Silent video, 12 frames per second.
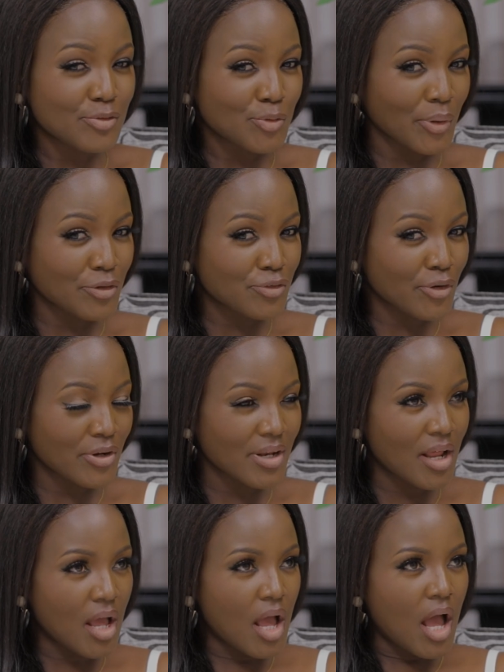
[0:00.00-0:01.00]

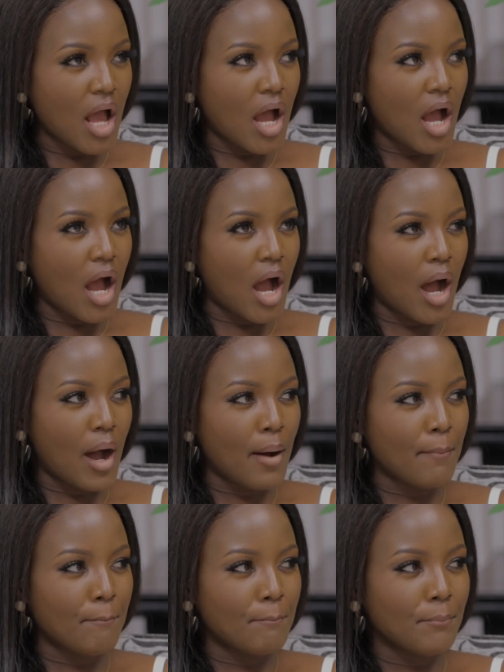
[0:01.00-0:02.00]
situation.
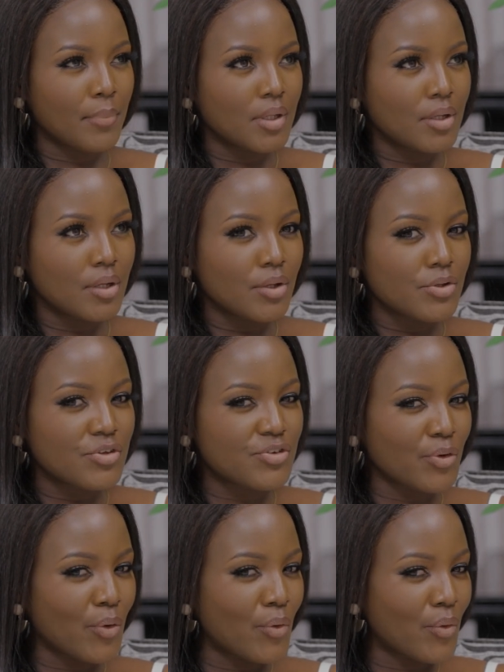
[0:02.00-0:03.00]

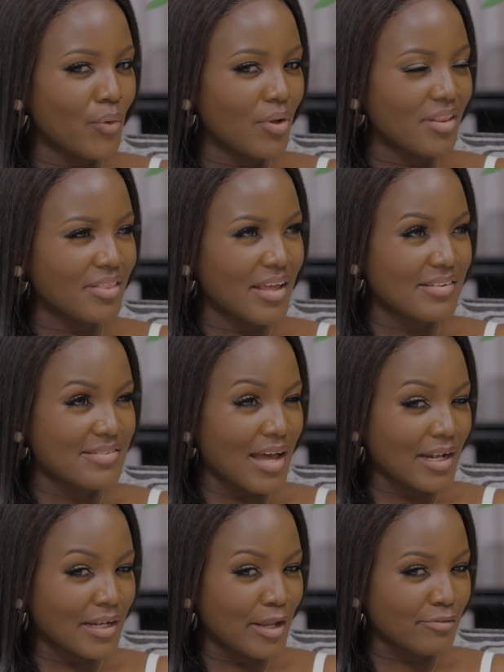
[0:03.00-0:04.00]
So there's
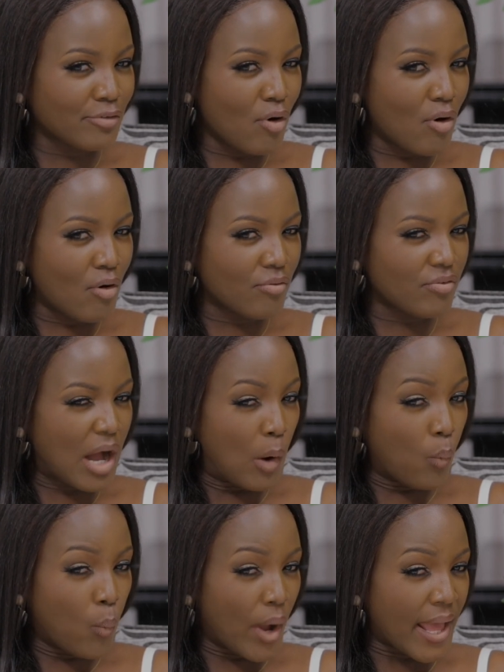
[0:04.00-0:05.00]
that level of
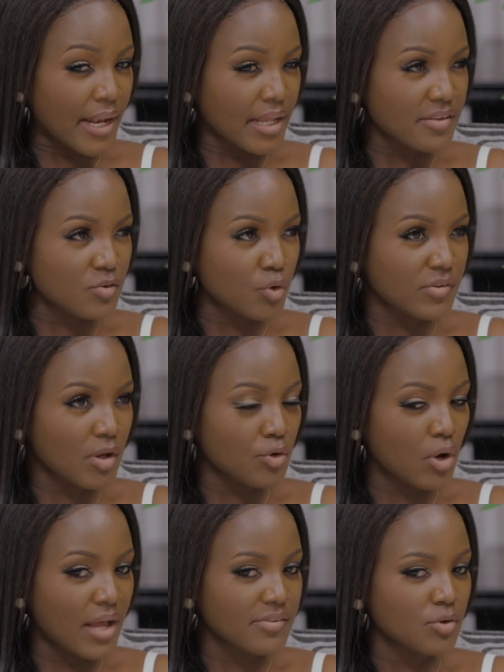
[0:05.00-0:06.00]
awareness, because now
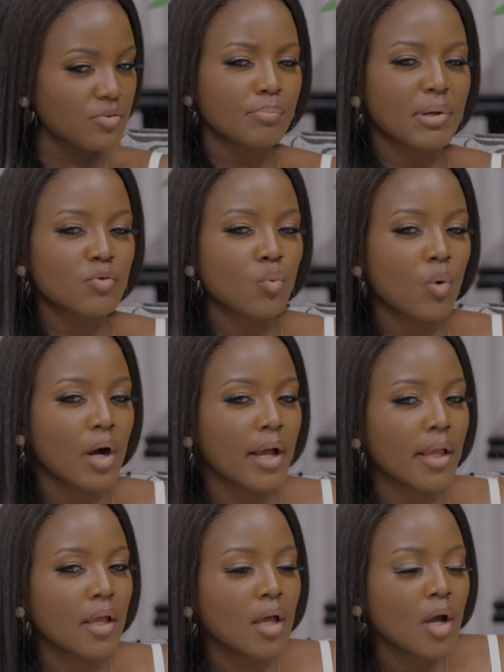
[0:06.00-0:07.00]
you're asking yourself, but
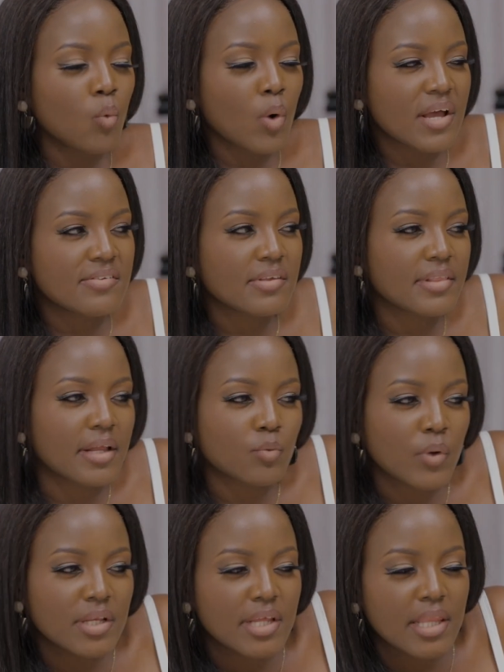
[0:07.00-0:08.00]
why? Why is it that
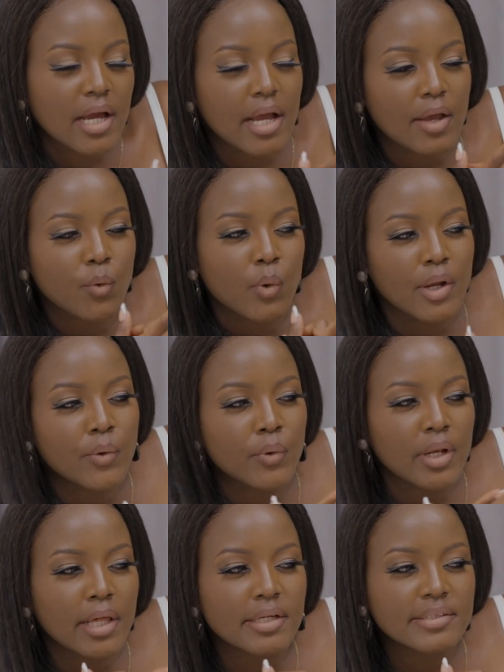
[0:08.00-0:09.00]
when the other guy who I
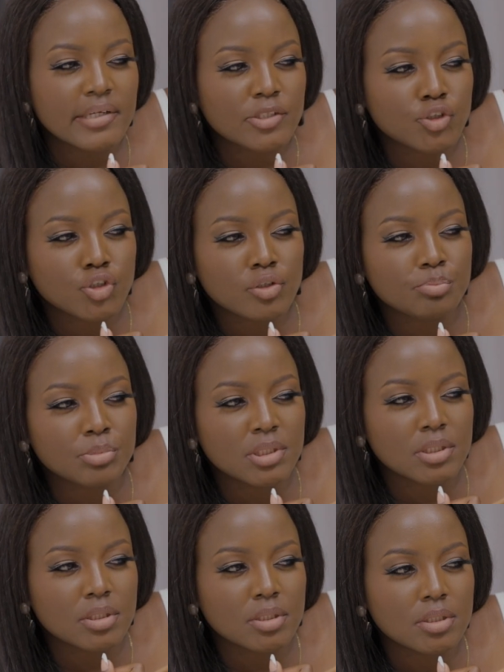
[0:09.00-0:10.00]
don't like touched
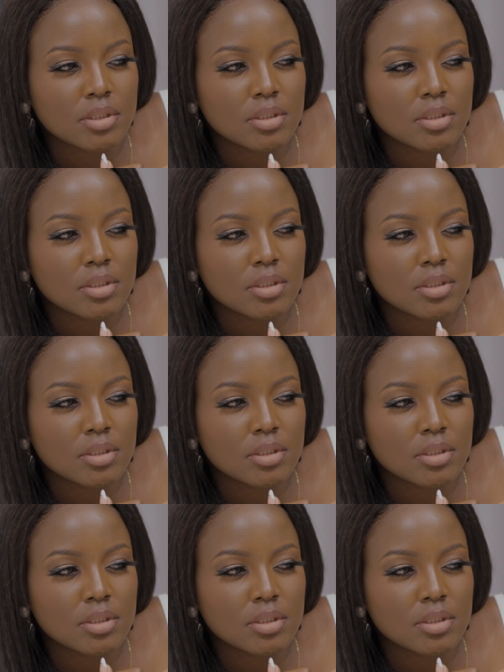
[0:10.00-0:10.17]
me,